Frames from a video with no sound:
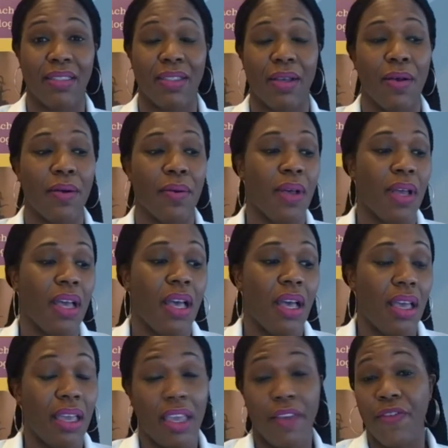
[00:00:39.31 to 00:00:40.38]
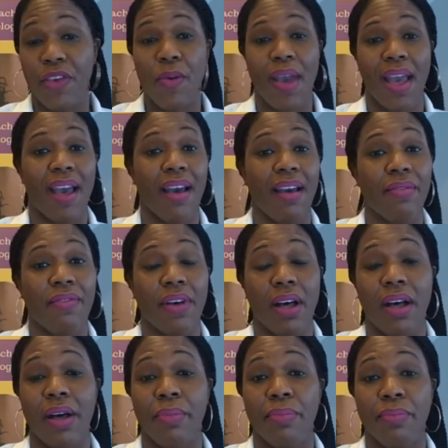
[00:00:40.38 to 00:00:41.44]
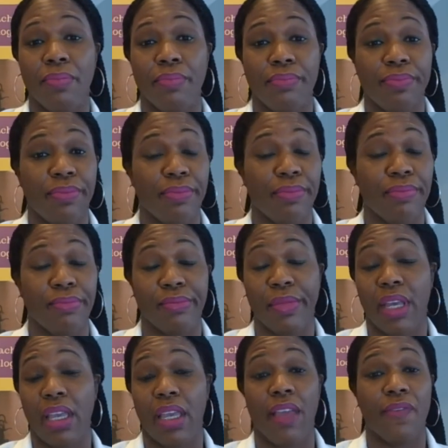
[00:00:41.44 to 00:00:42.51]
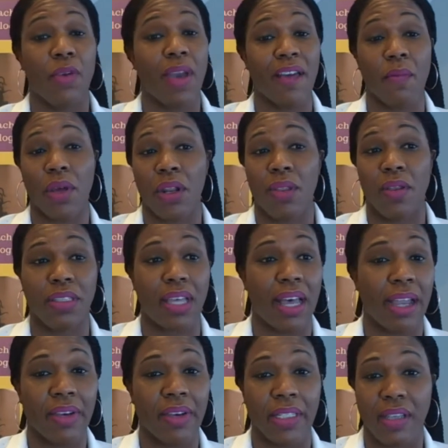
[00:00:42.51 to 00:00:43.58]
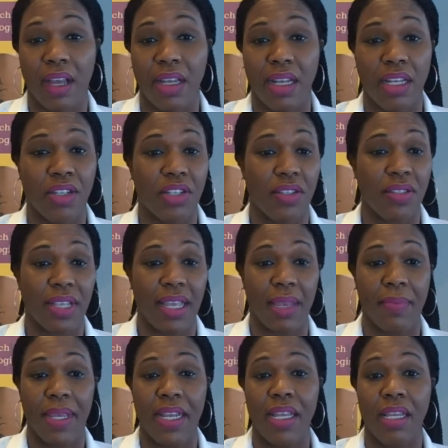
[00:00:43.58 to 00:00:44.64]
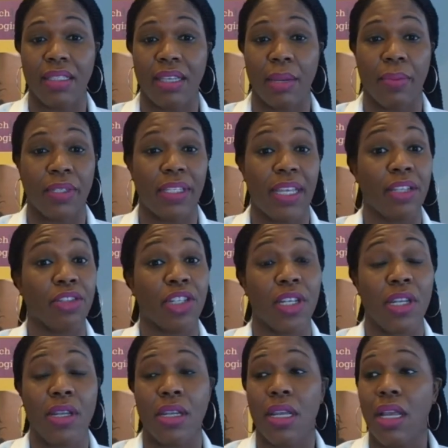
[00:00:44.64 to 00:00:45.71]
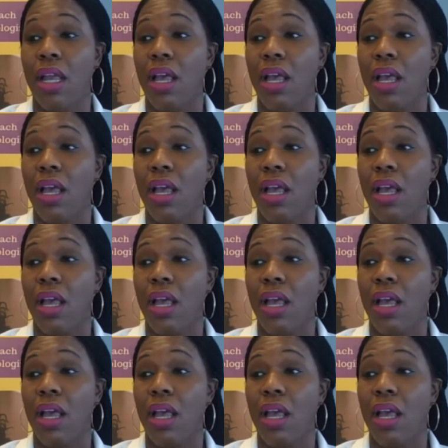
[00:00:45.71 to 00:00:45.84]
So if you have one of those high-risk conditions, diabetes, hypertension,